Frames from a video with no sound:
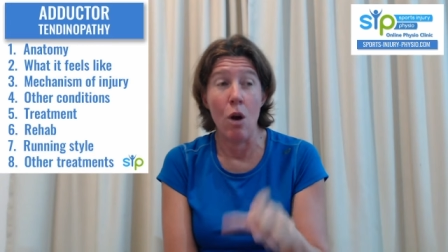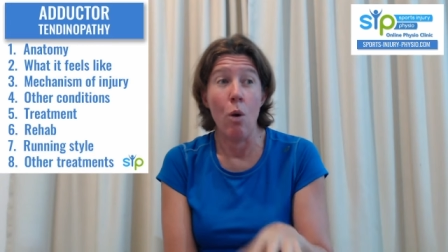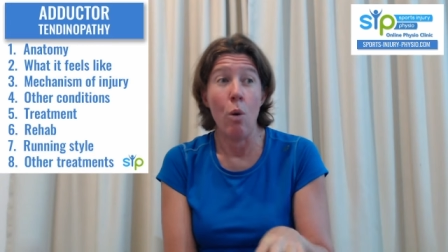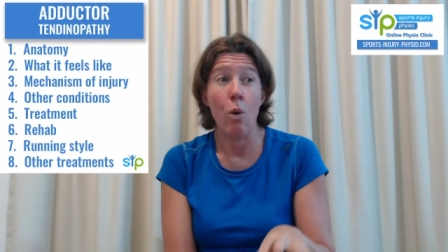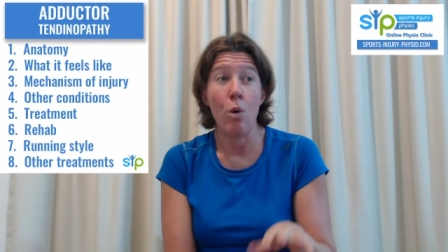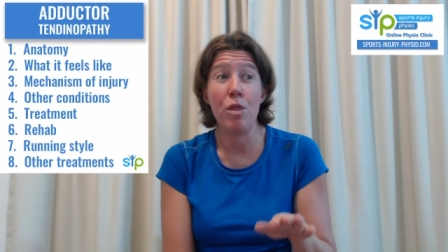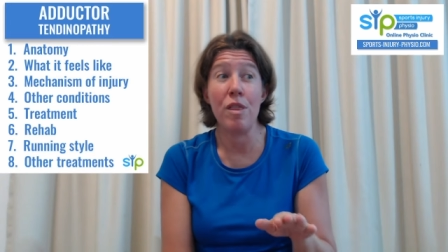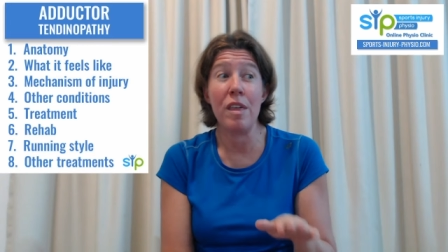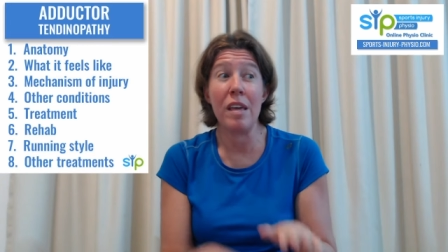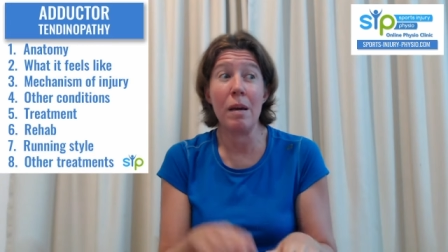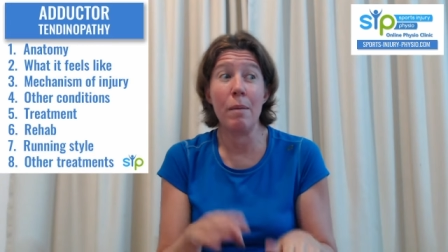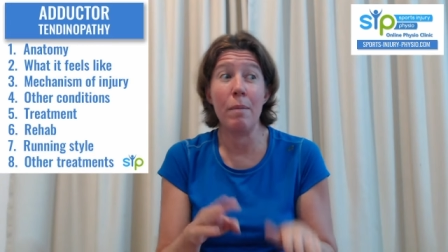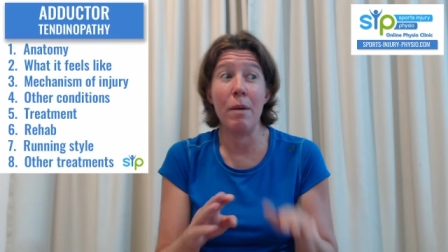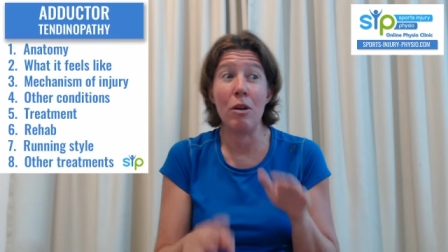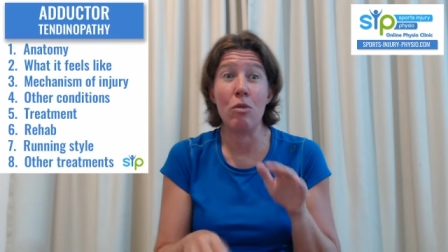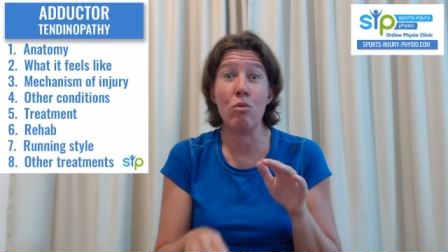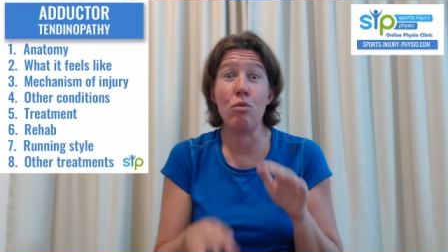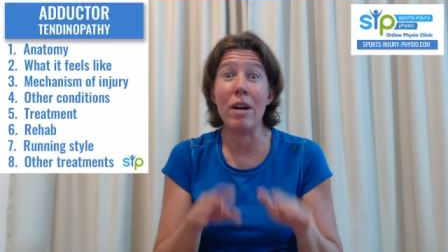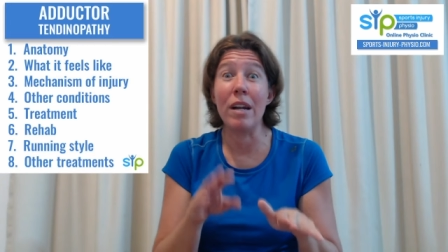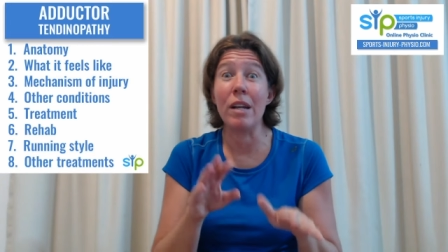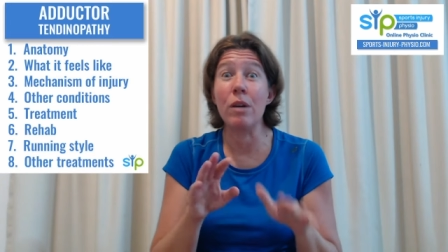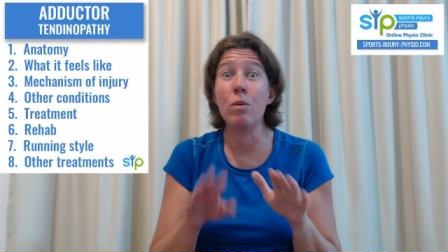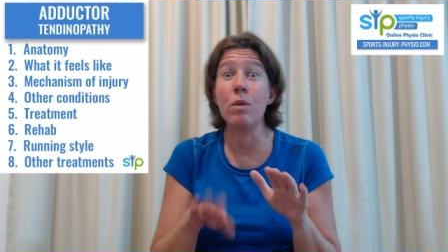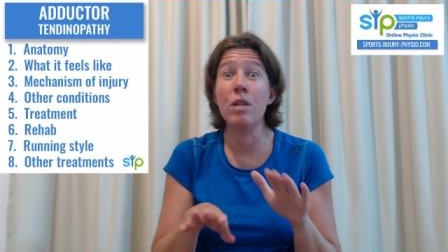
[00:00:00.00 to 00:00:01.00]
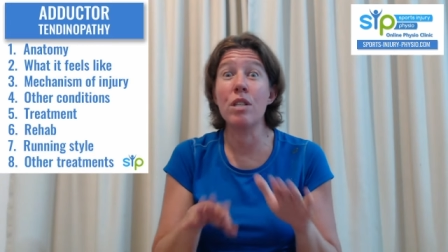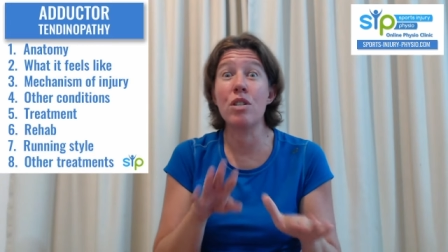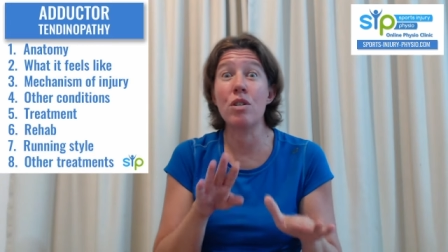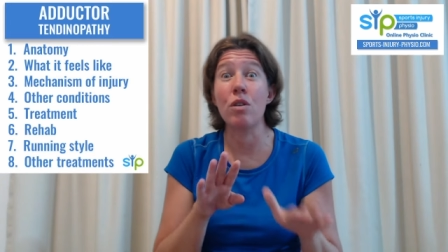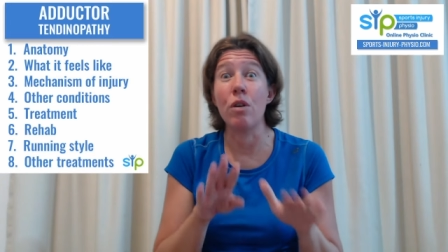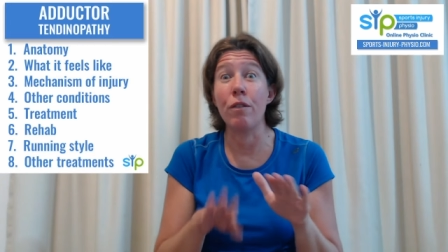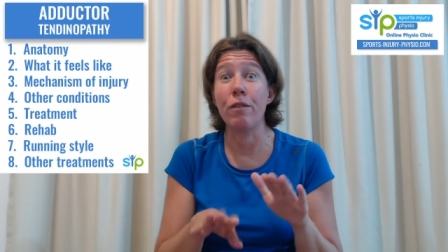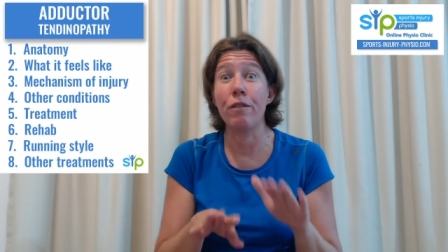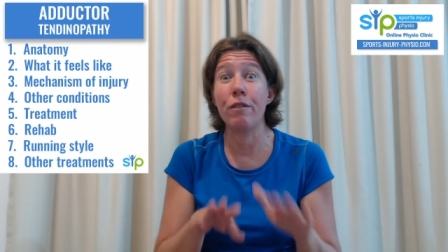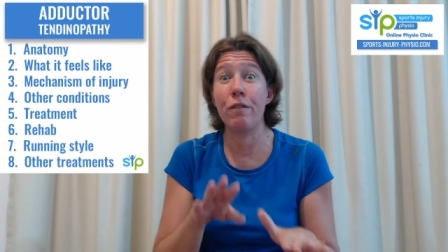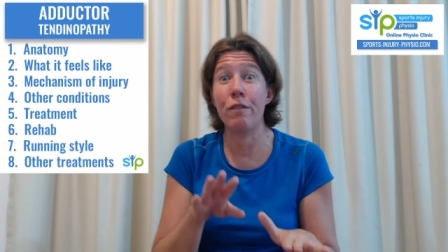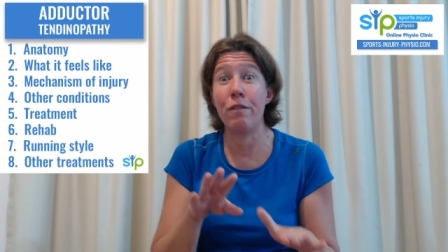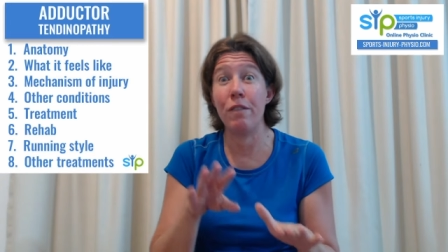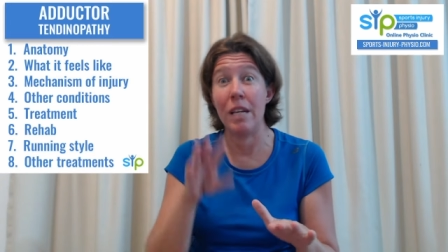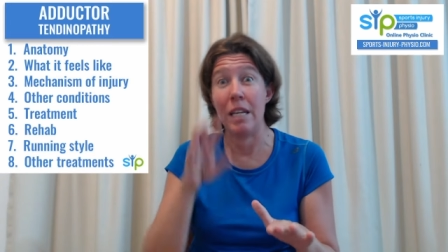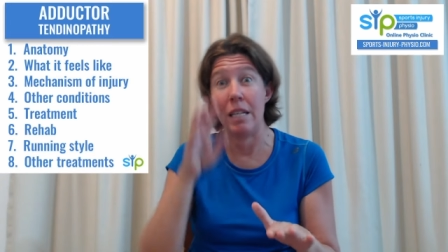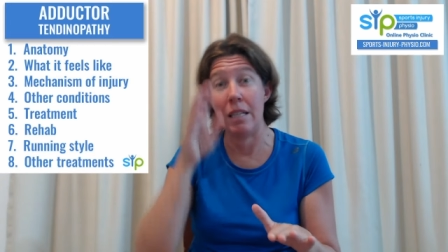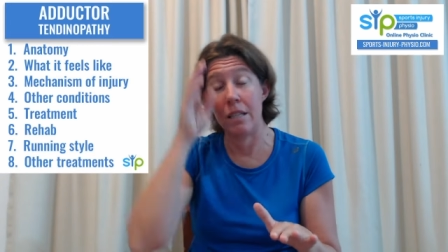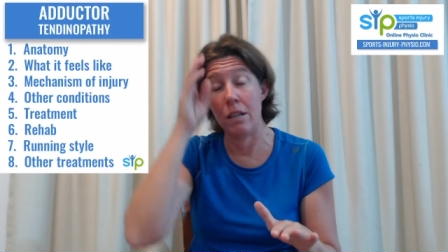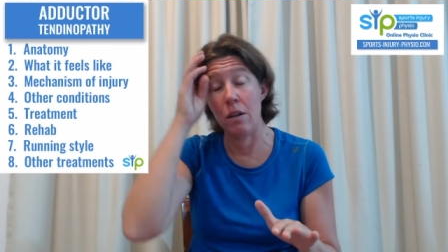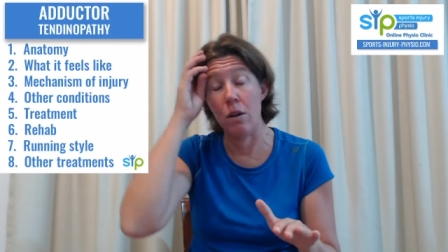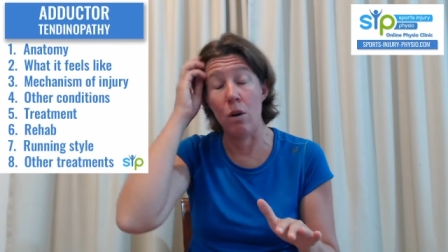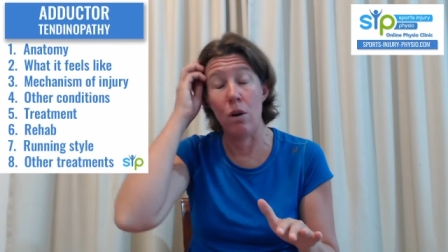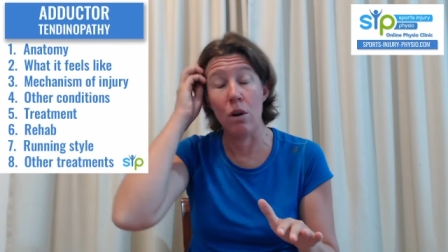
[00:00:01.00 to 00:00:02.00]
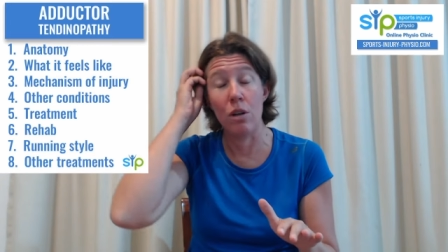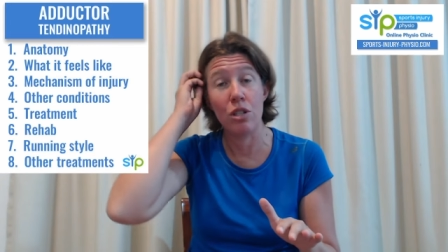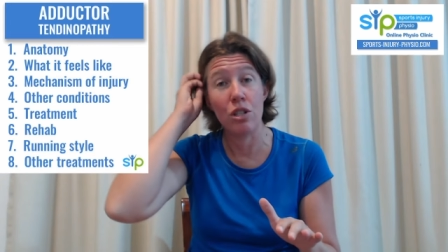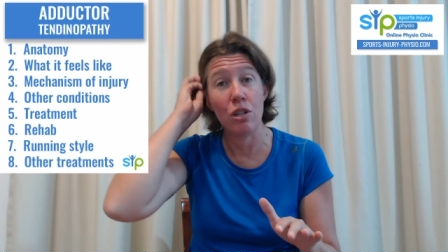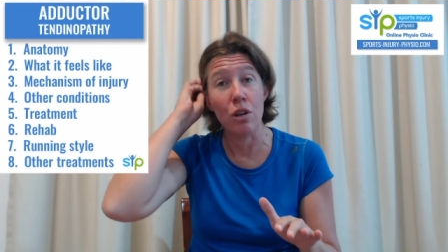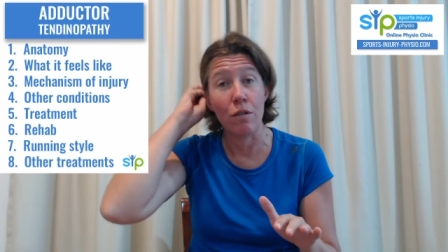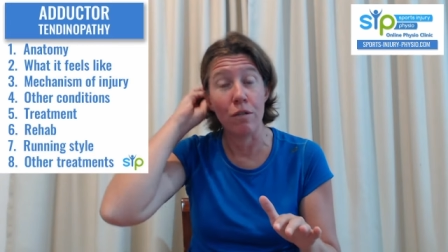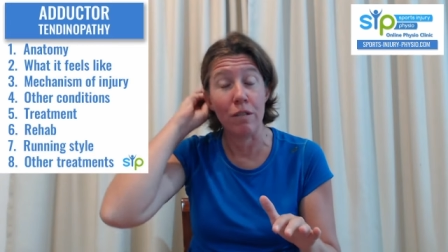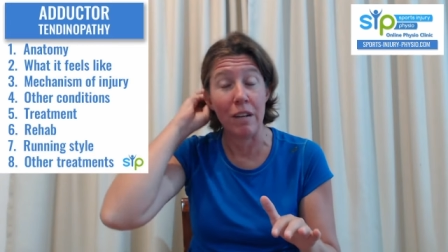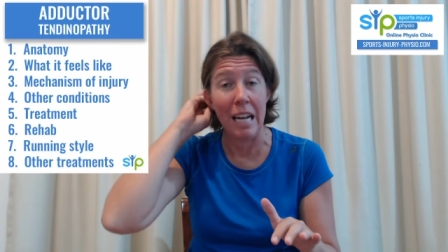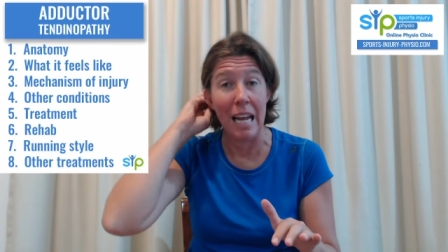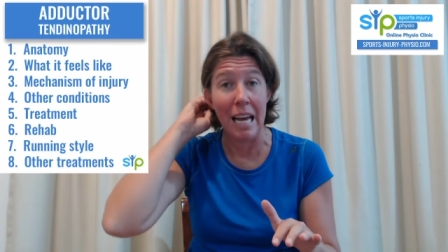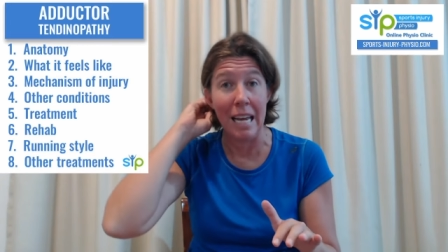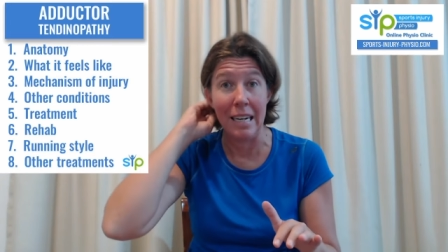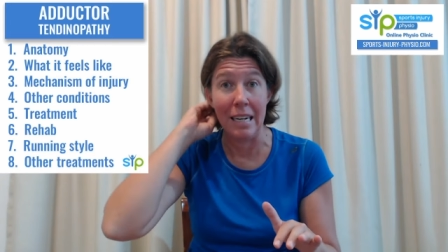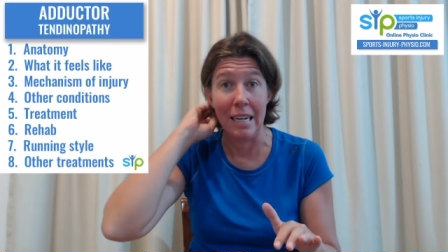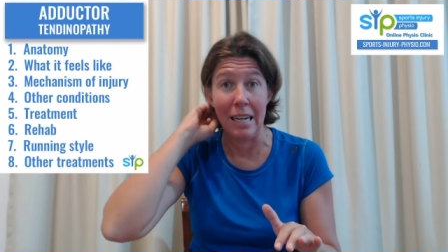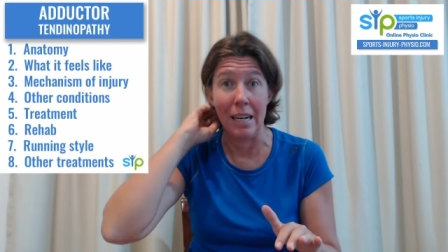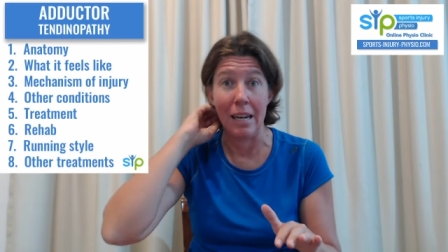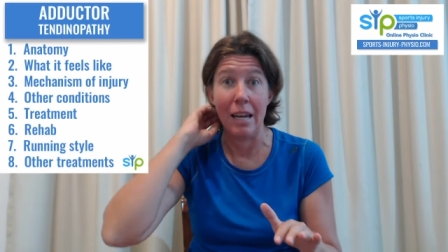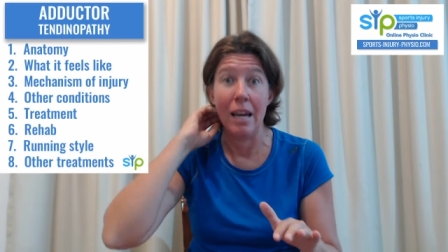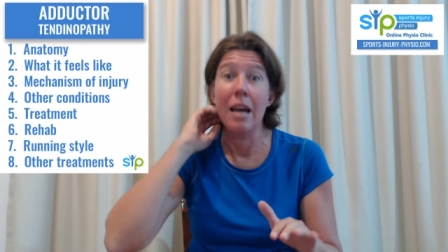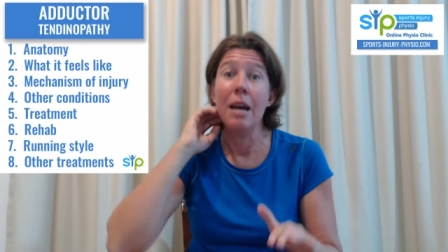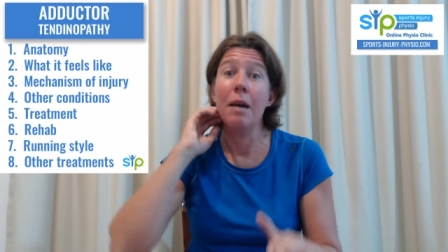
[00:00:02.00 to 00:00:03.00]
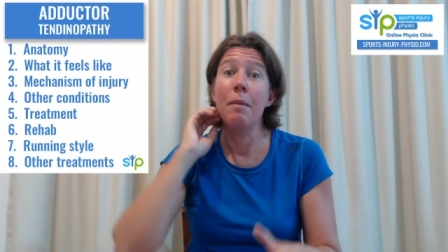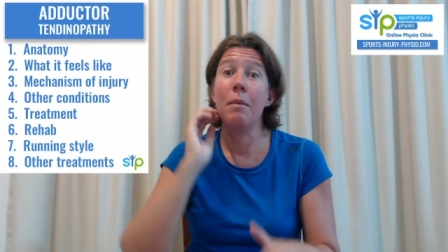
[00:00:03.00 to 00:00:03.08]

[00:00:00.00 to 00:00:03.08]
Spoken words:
Or think about running with soft feet or soft landing,